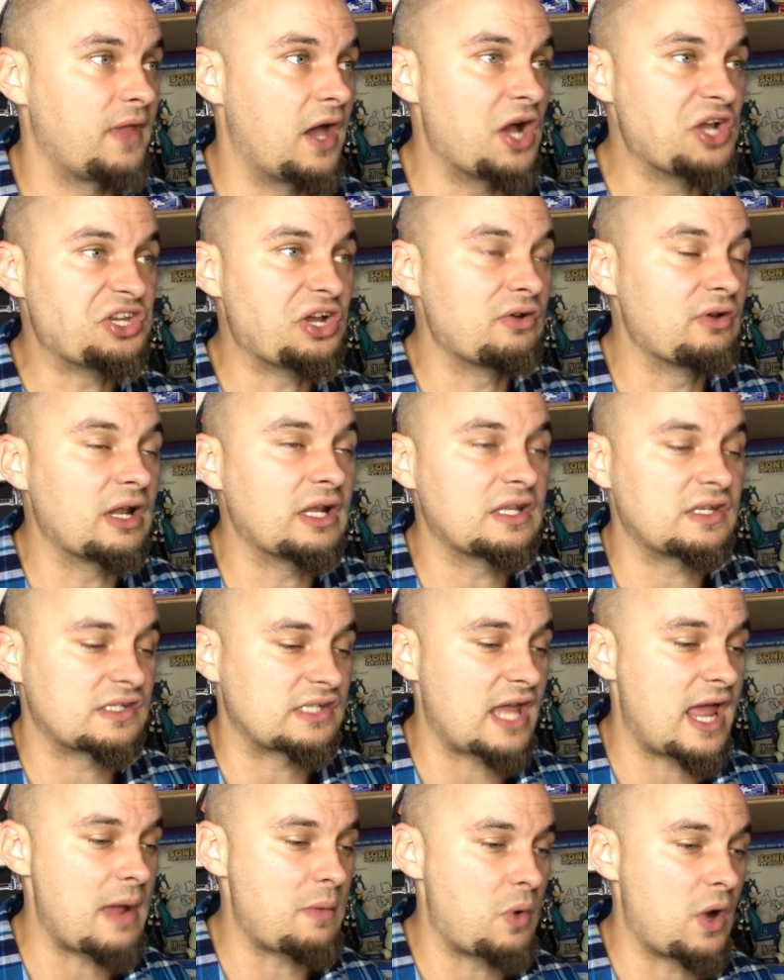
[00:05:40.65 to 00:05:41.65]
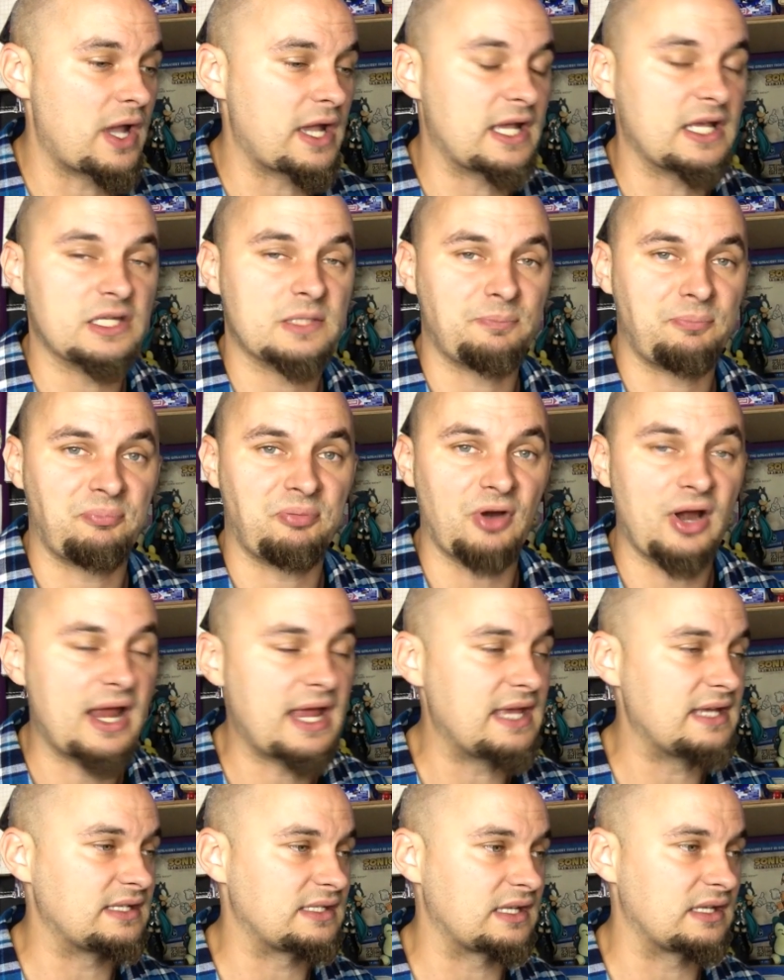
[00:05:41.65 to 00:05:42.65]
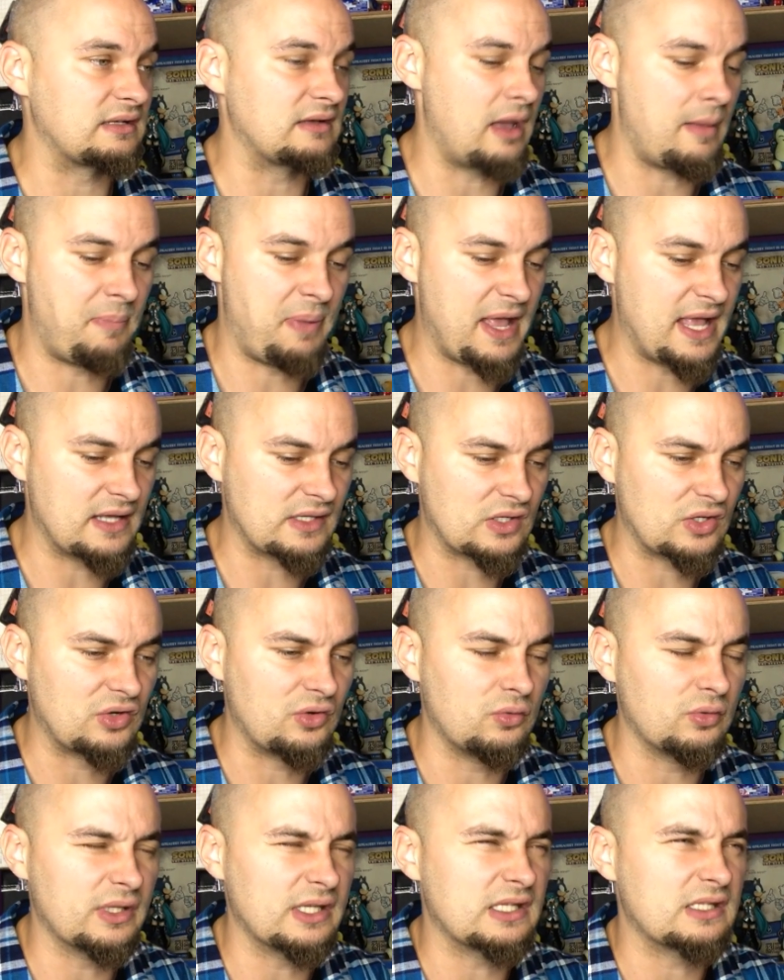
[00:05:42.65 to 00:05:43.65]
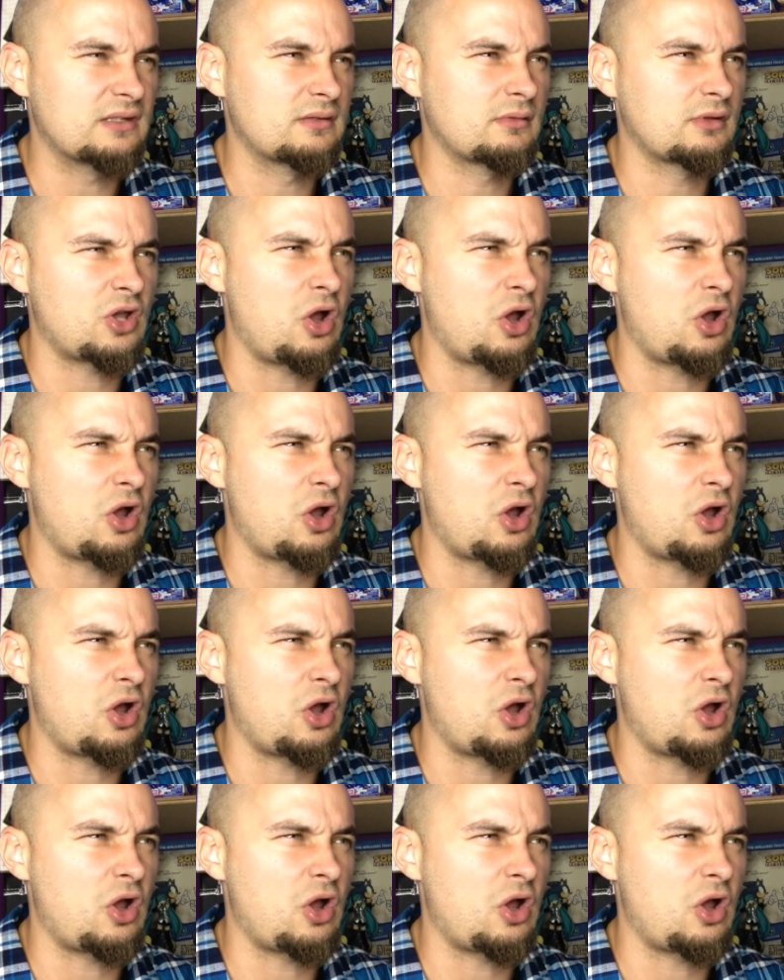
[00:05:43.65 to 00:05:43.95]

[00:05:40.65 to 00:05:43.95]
I don't understand why it gets praise and appears on all these